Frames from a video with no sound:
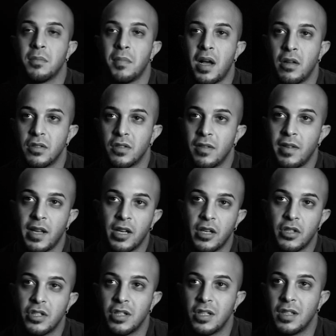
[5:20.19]
amount of
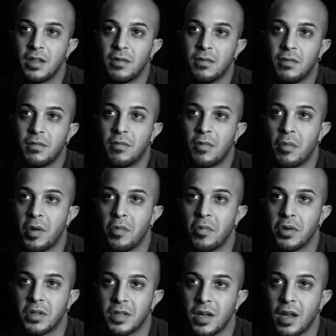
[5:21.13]
energy when we
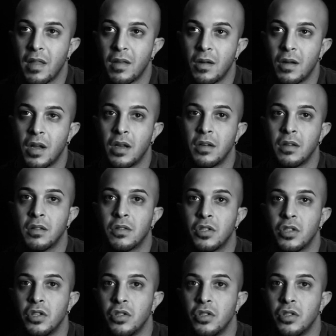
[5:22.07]
work together, and she